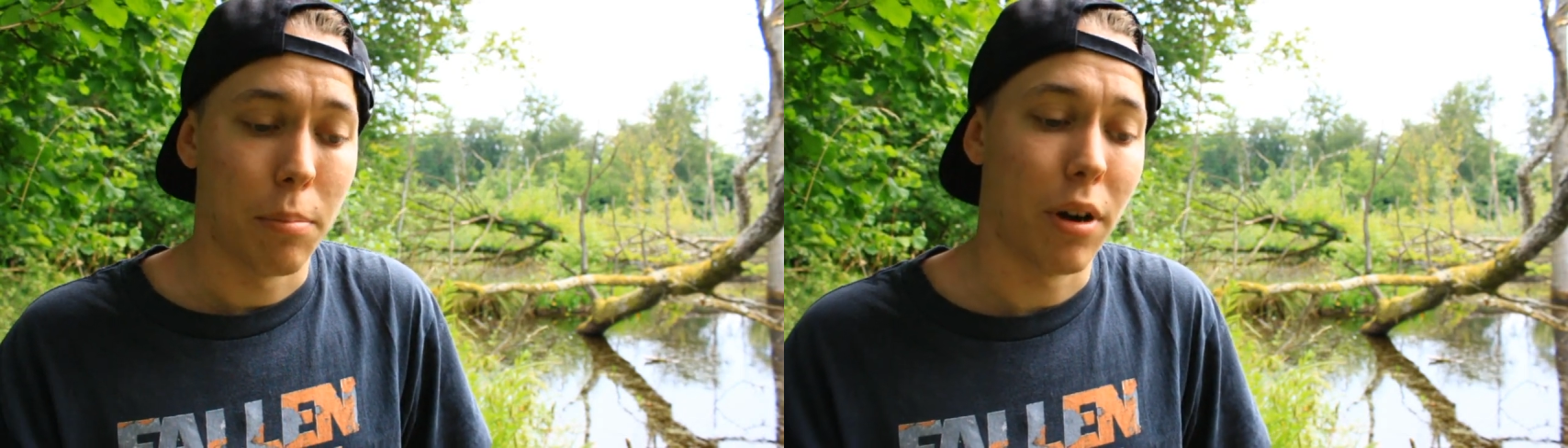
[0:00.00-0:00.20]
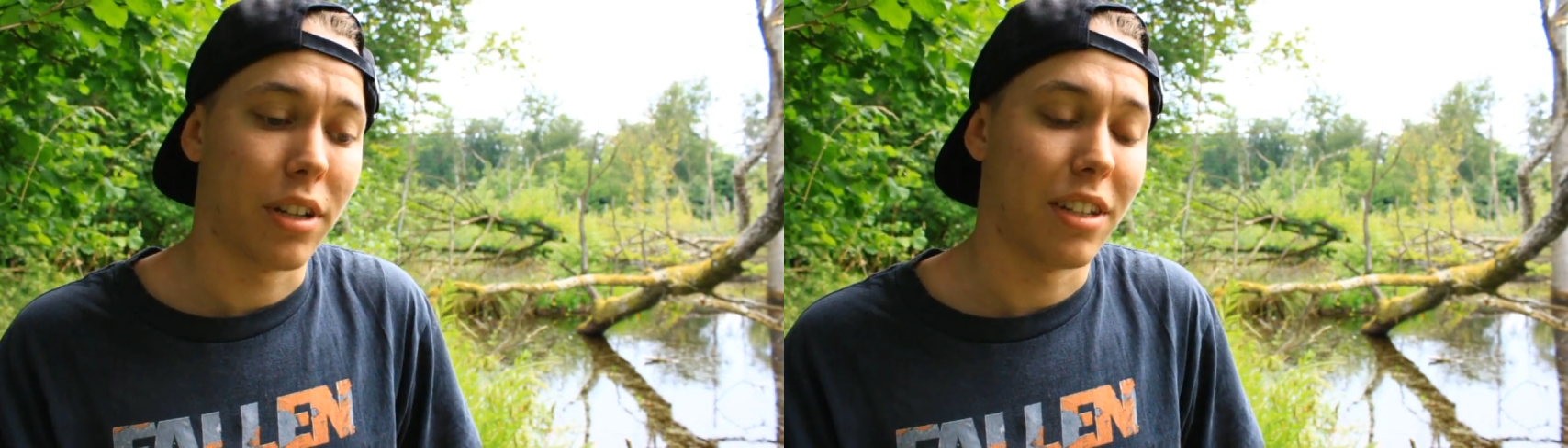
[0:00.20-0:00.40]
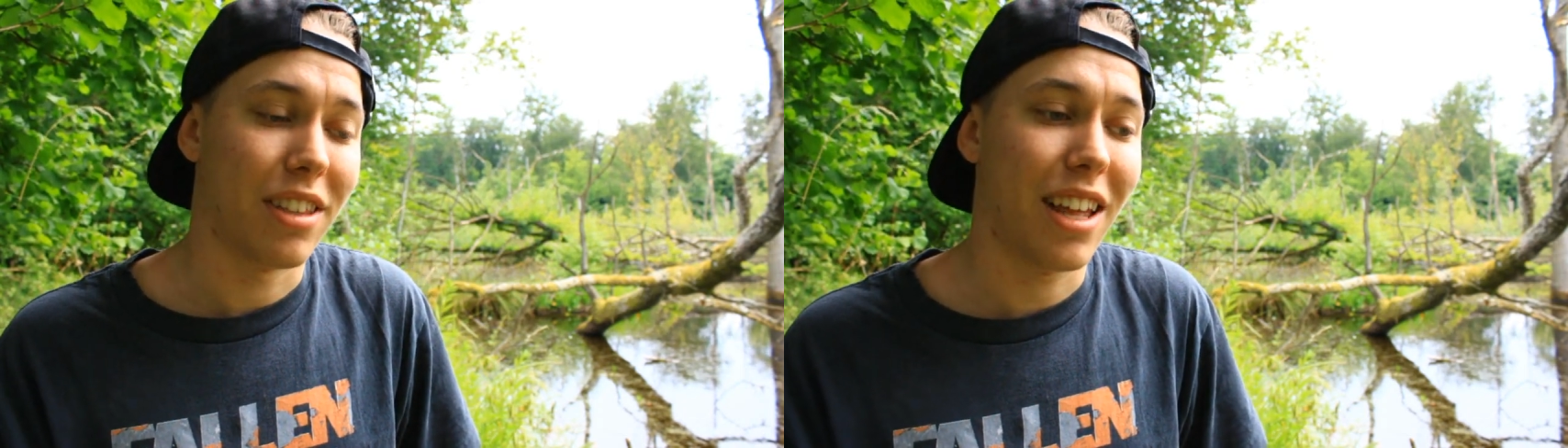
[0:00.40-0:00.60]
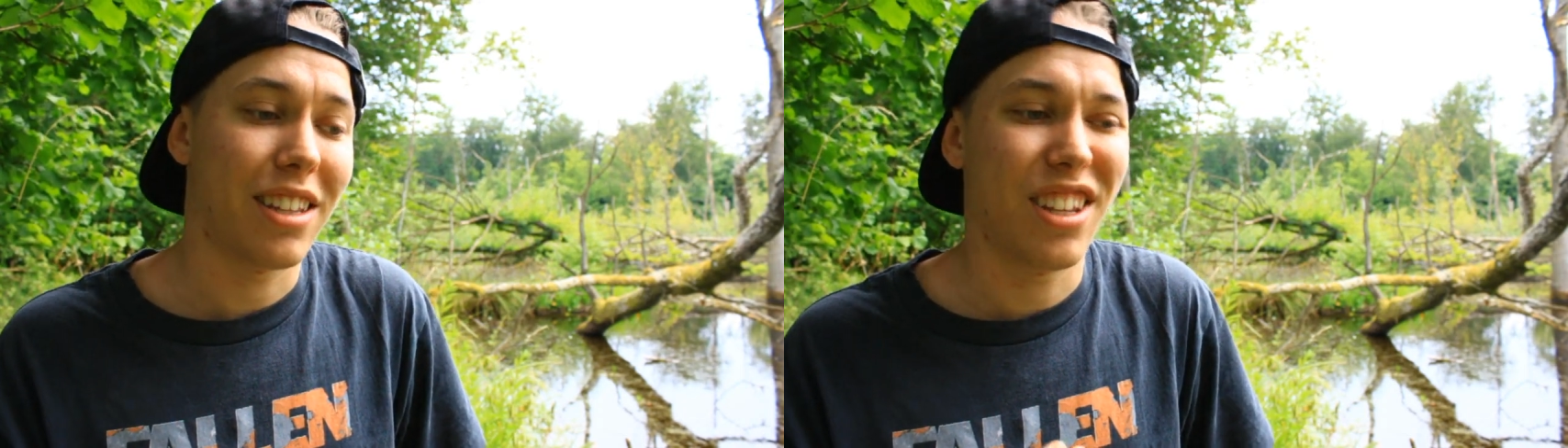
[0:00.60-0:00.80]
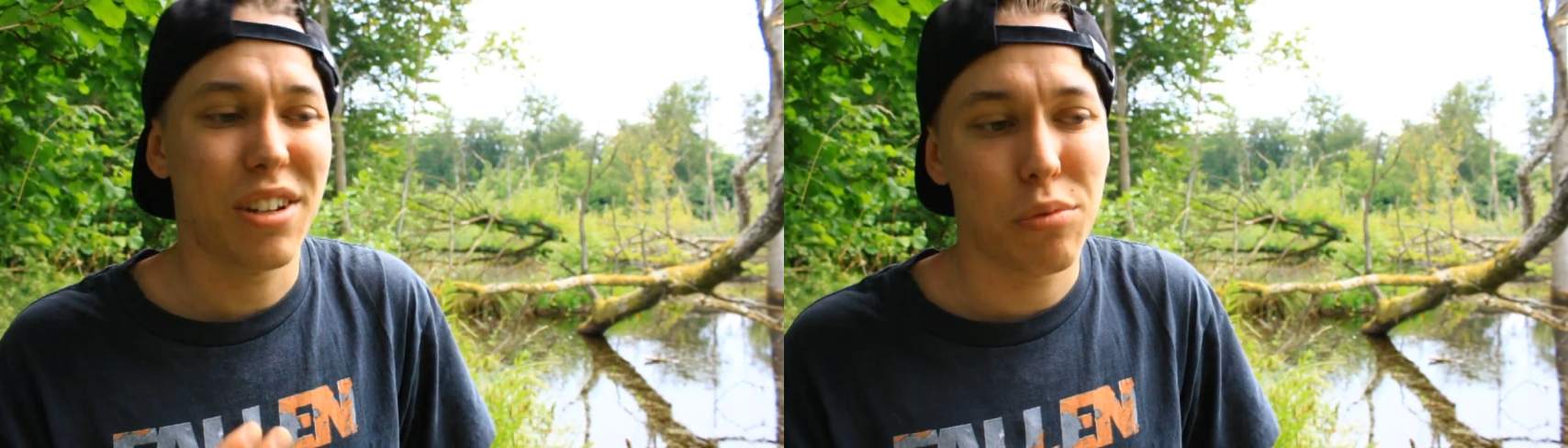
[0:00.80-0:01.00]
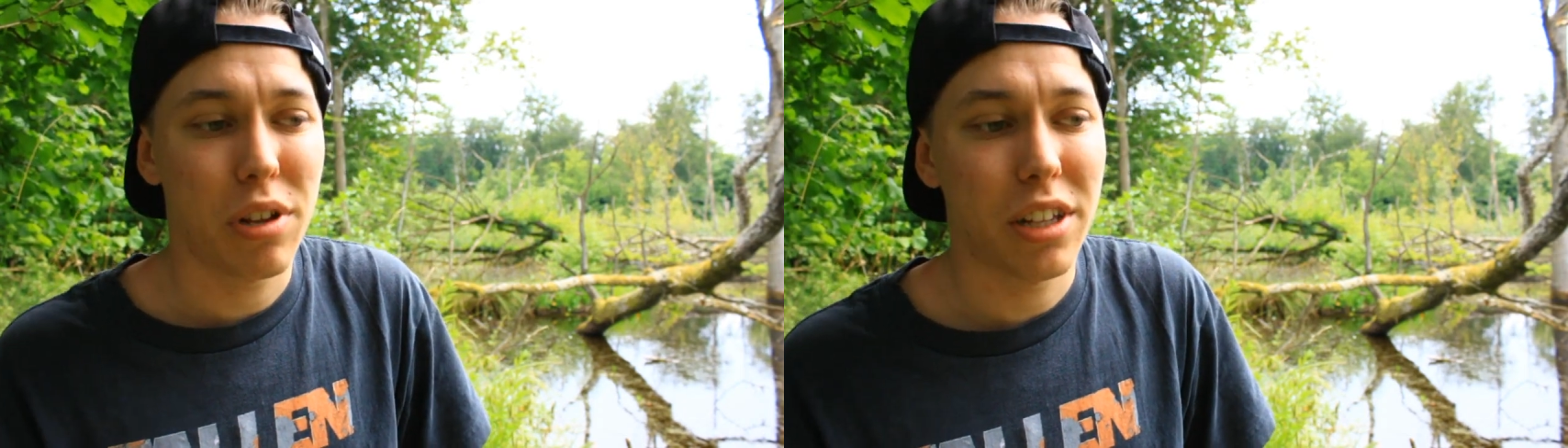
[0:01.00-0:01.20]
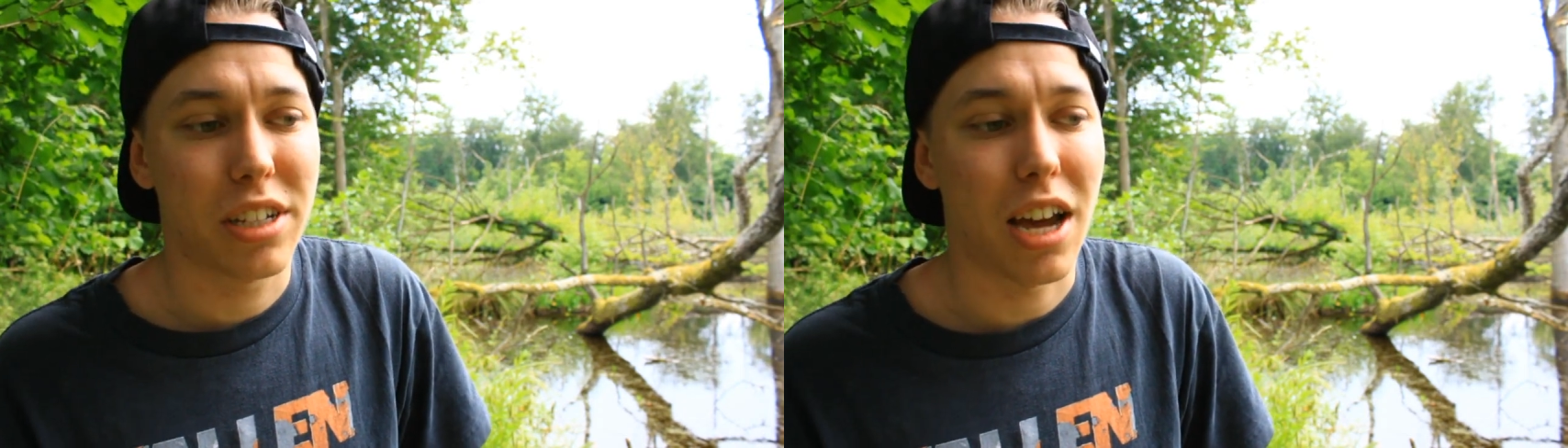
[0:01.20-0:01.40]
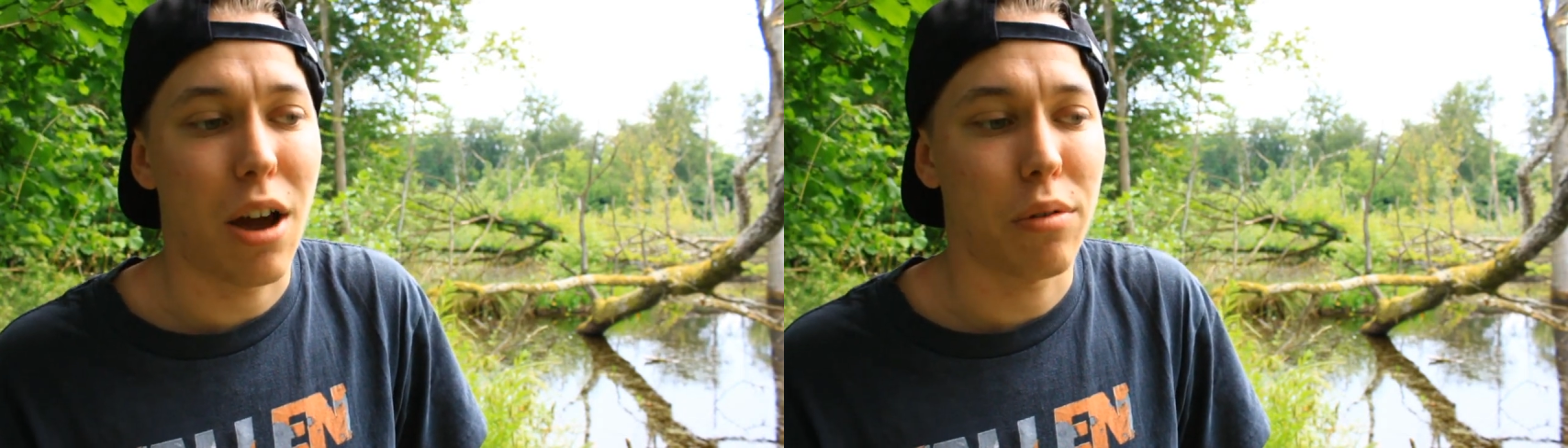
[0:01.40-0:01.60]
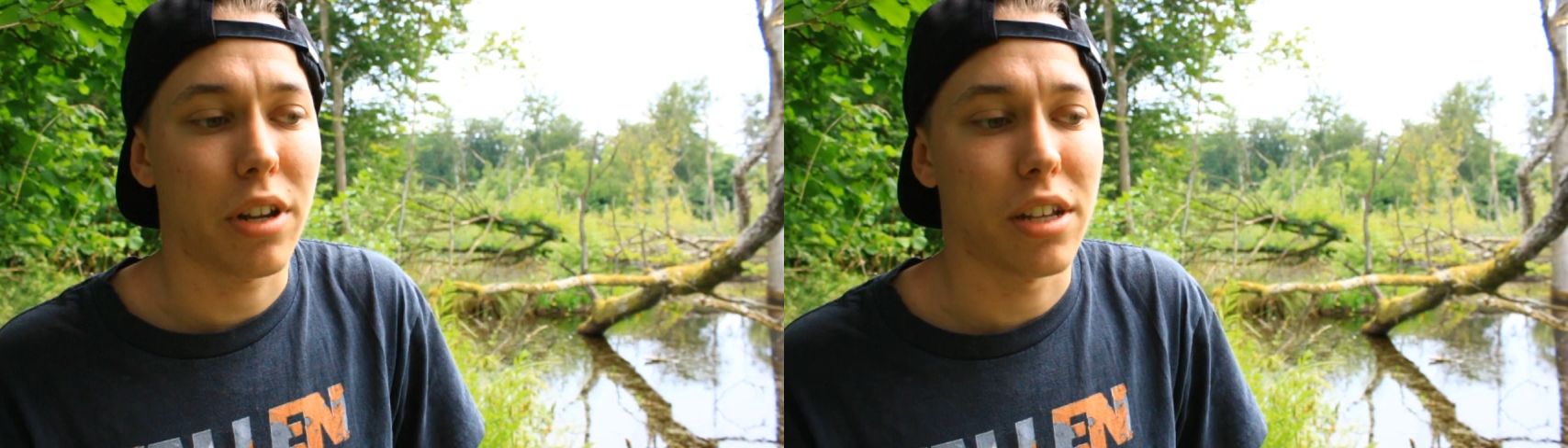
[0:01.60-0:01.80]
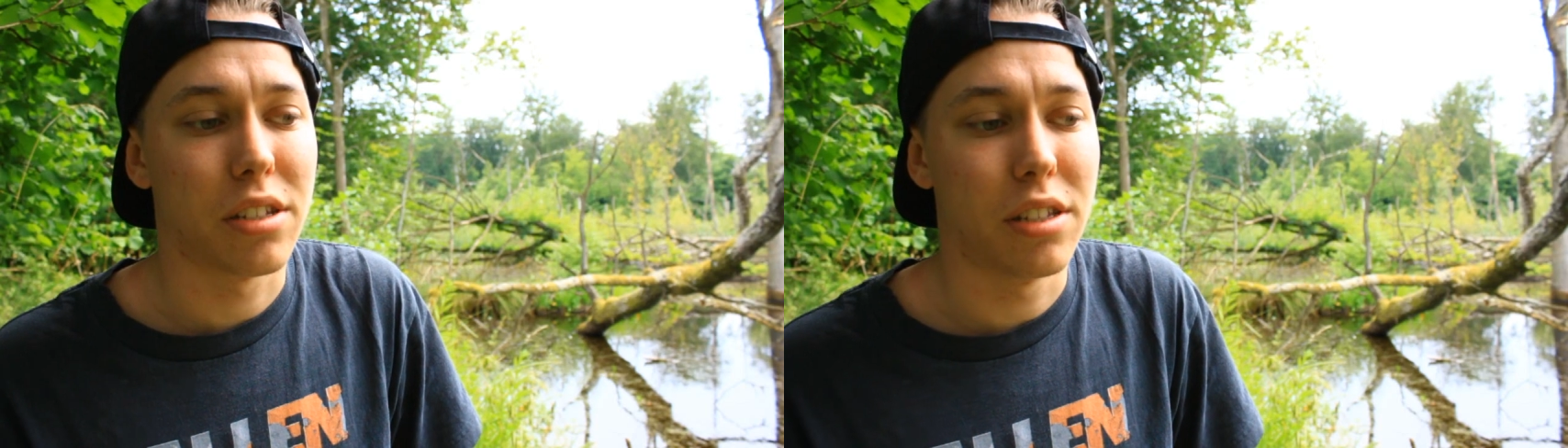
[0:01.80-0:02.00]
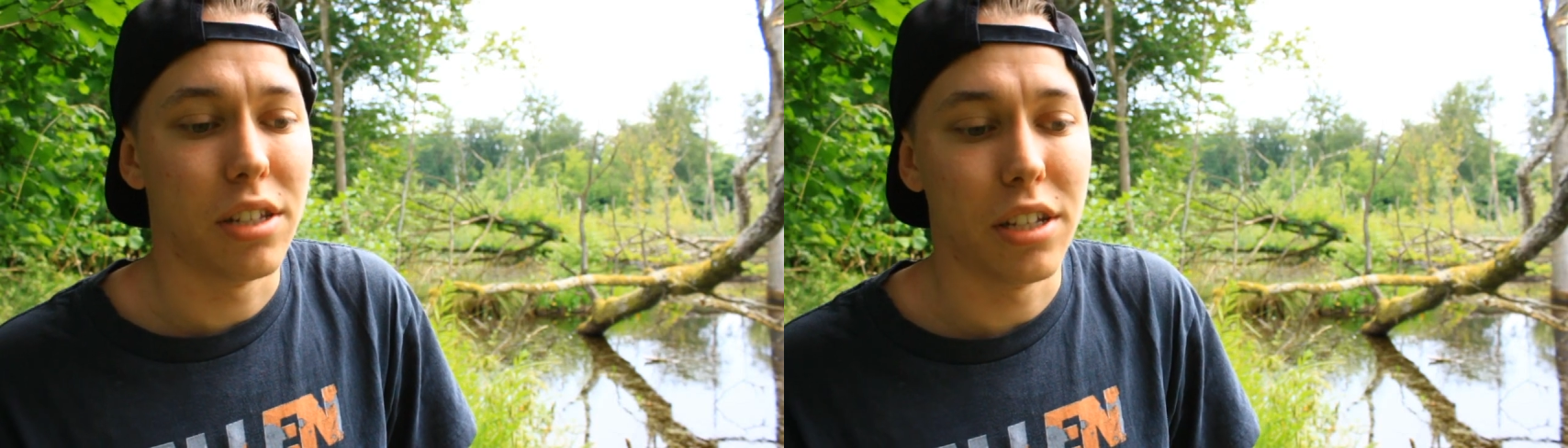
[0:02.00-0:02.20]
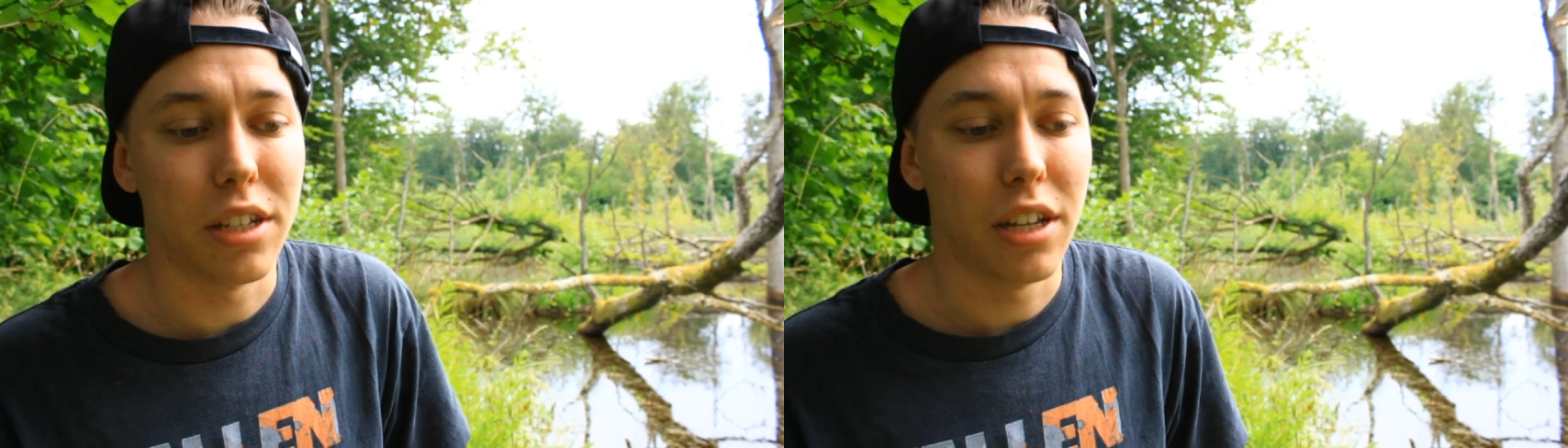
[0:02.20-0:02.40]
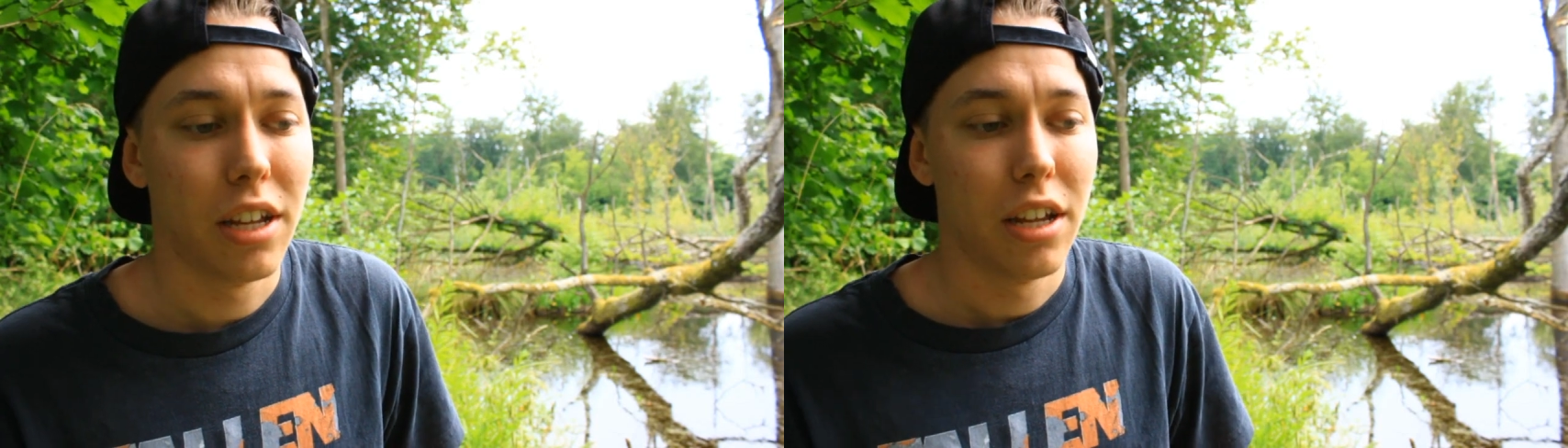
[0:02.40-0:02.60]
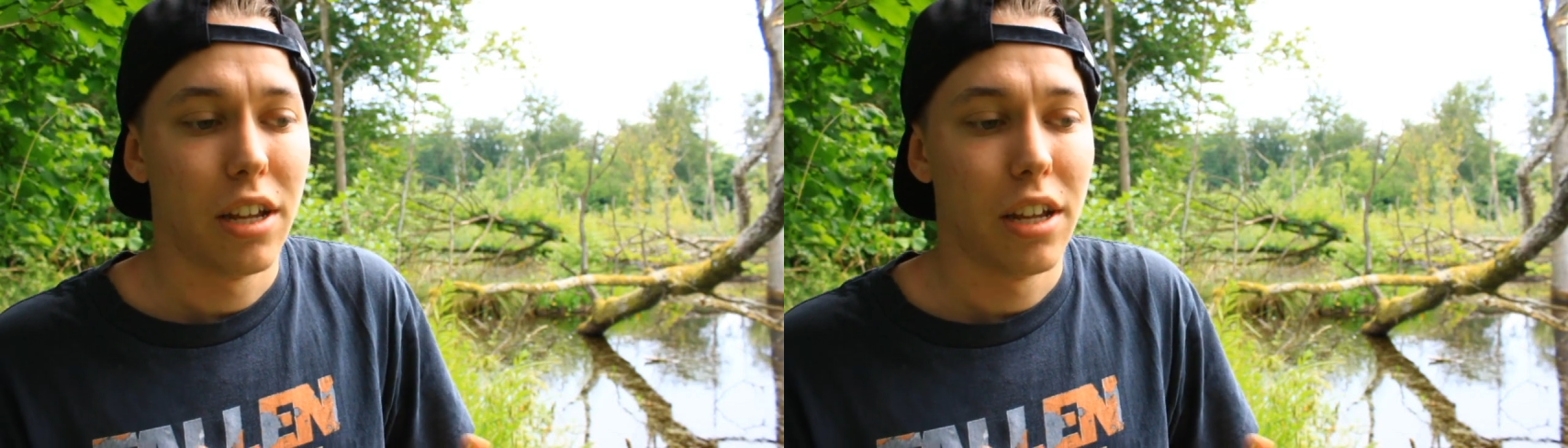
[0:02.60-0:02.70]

but that didn't really count as the